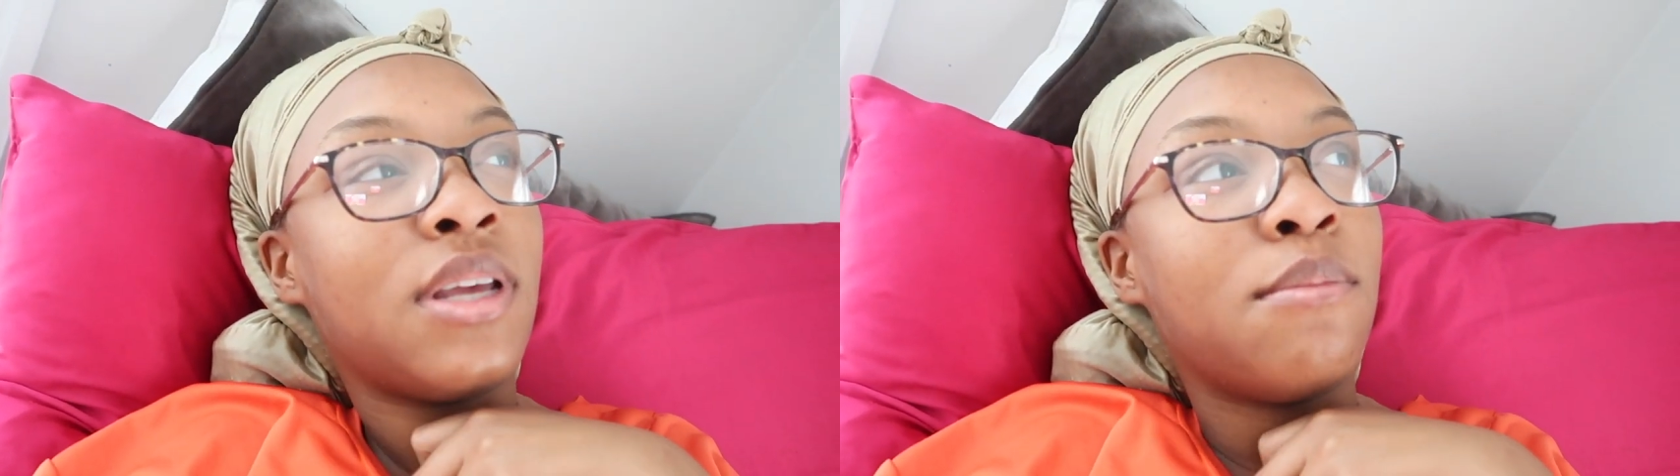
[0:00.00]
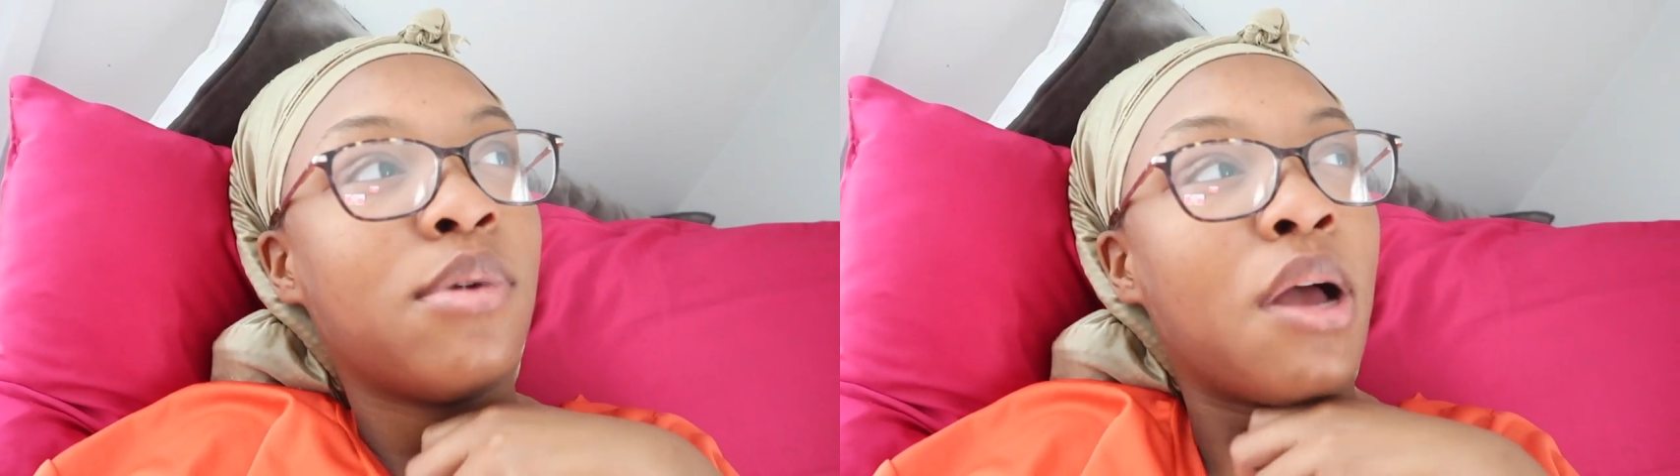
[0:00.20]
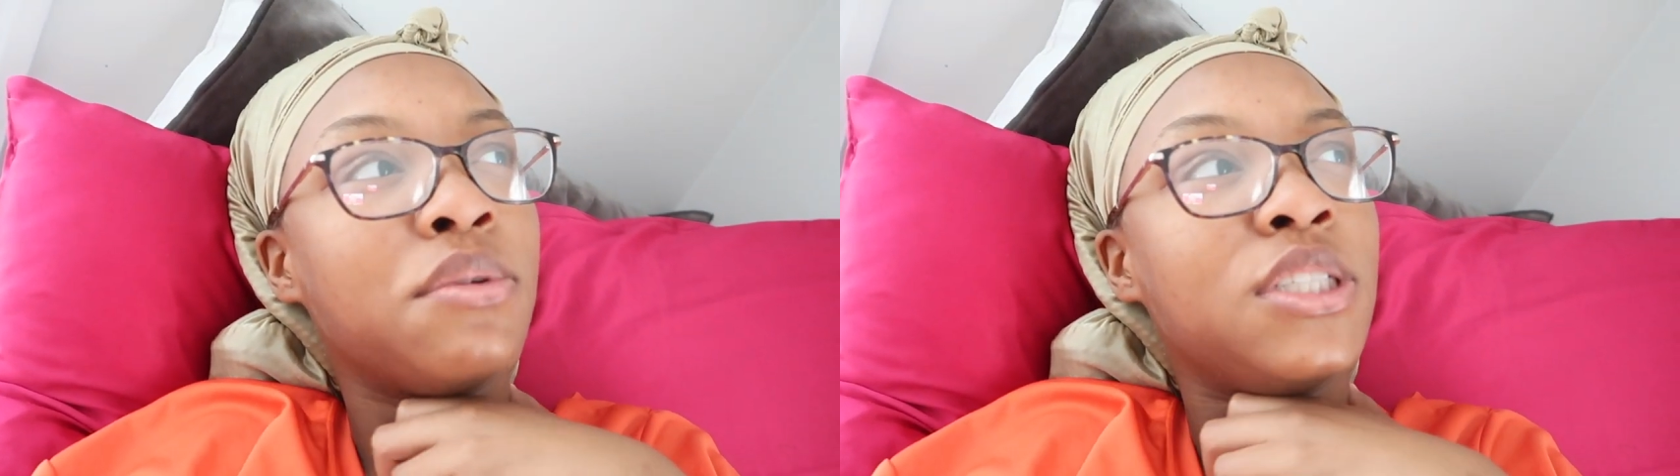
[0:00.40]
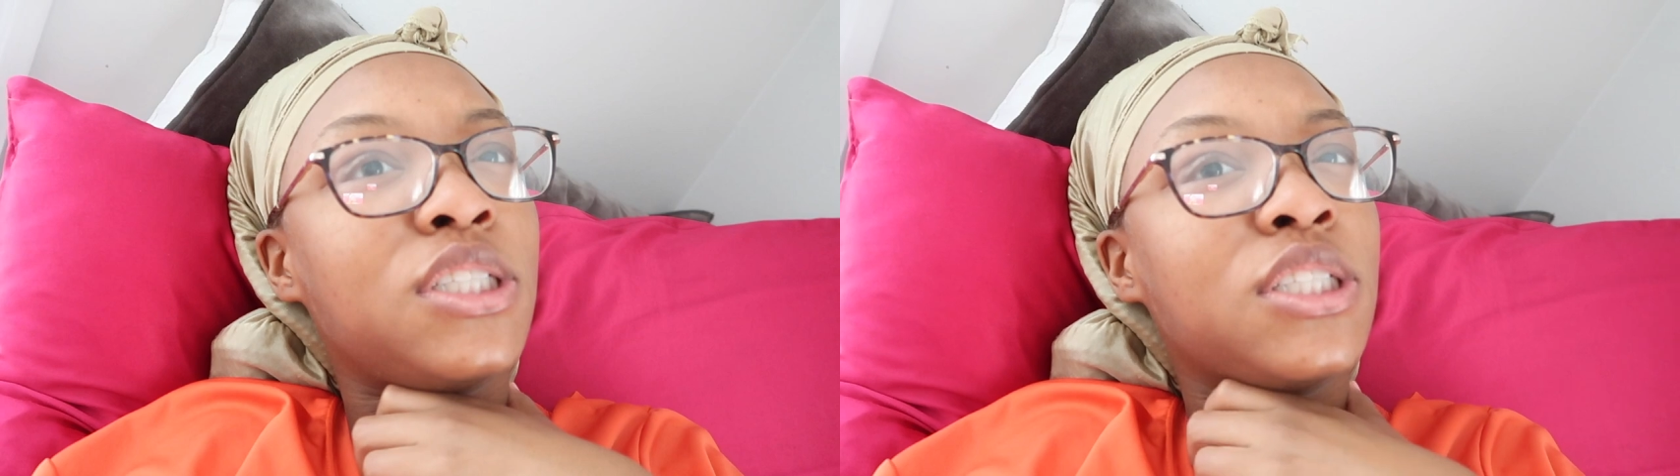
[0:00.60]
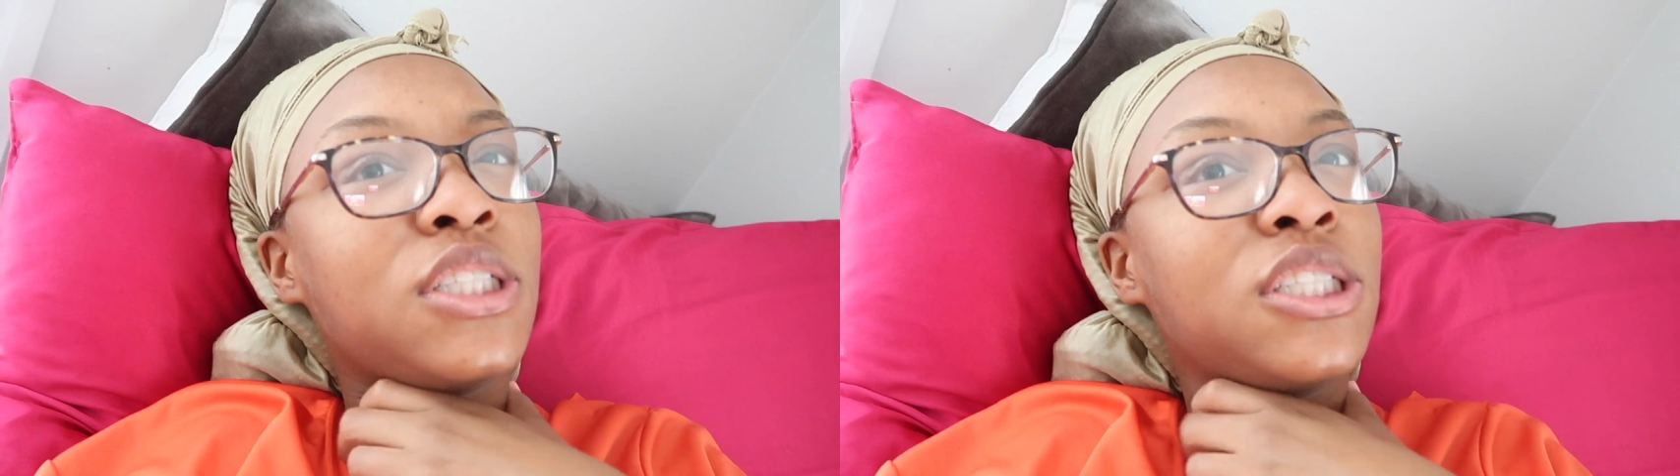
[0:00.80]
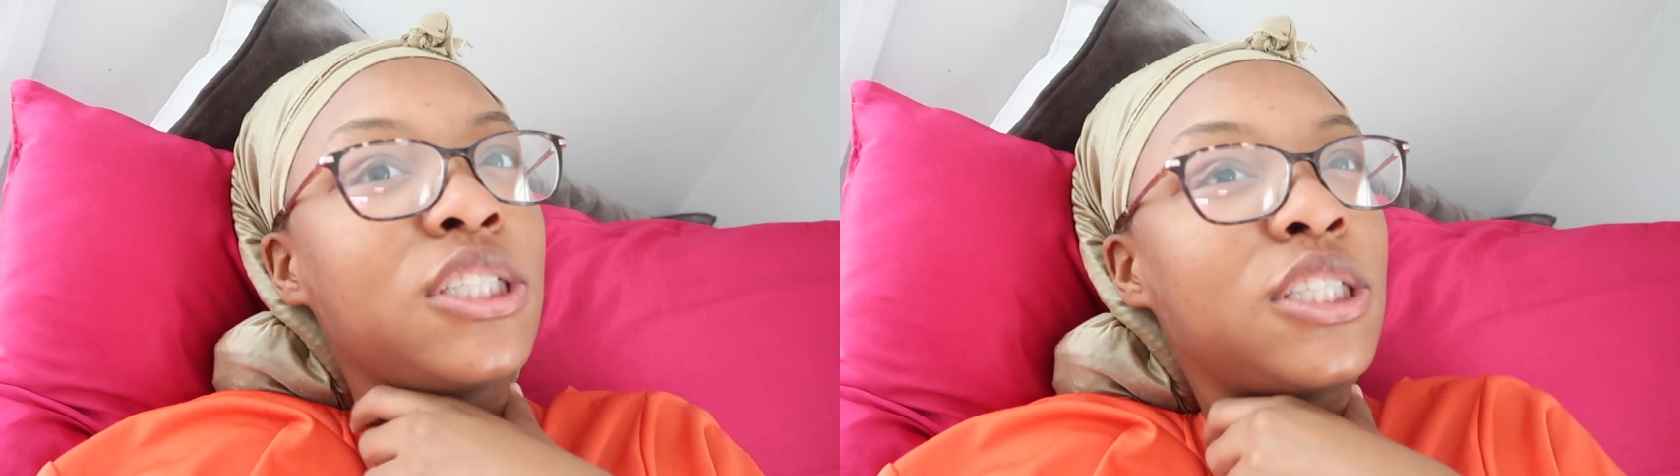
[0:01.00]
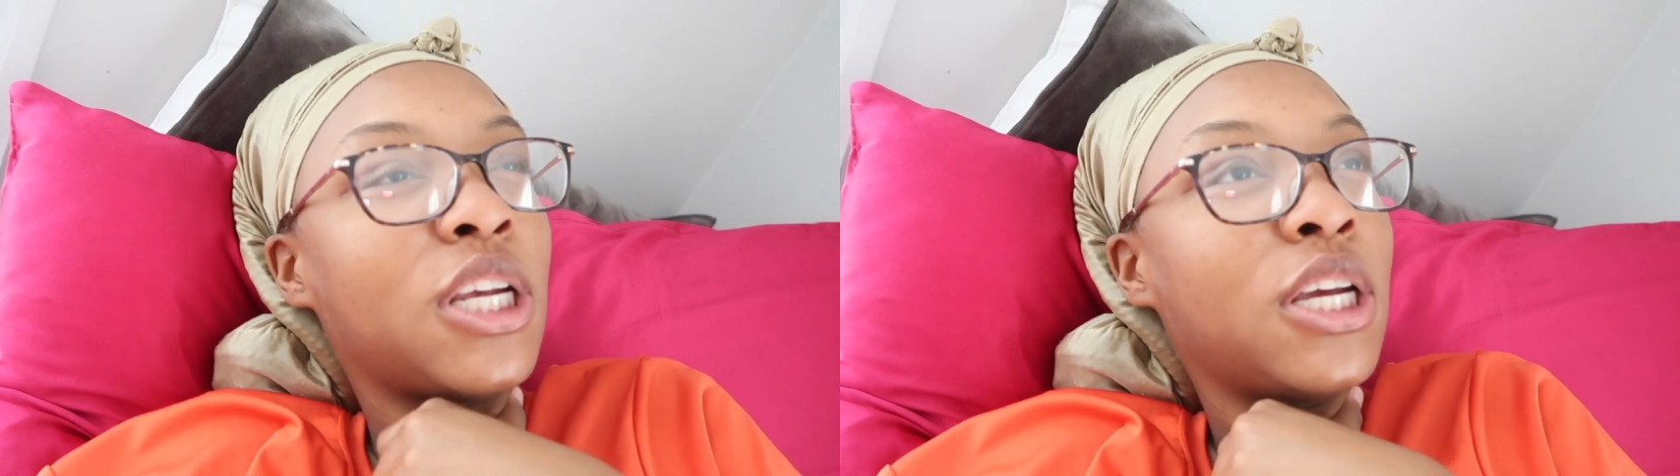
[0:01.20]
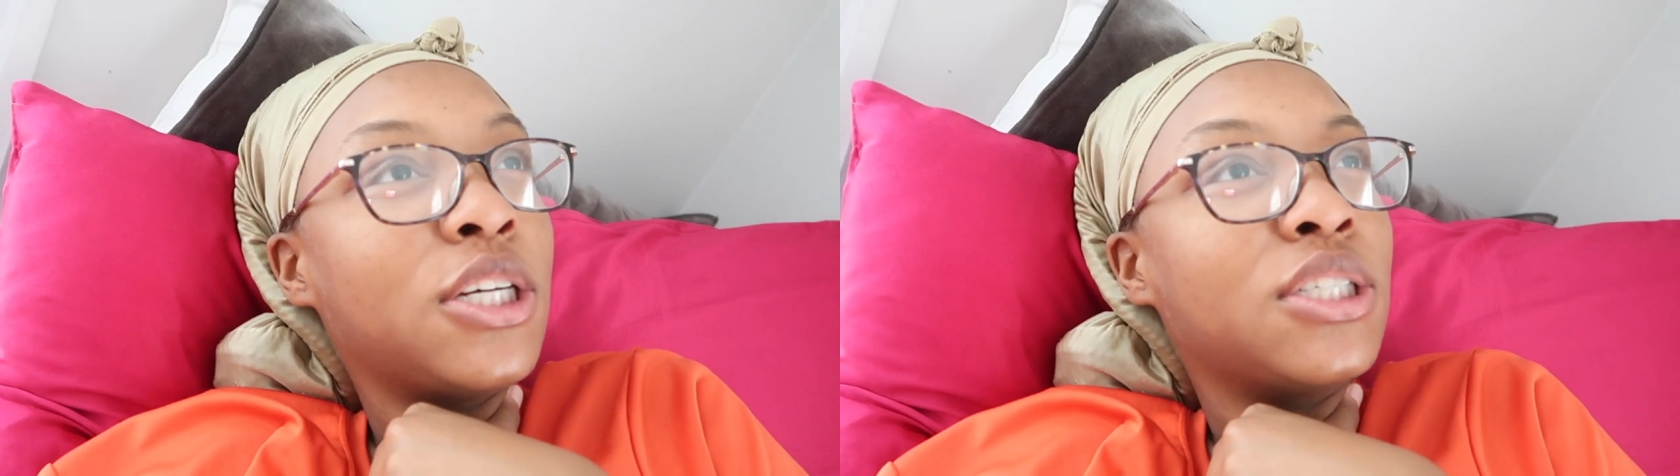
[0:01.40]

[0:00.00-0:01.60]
and probably just chill.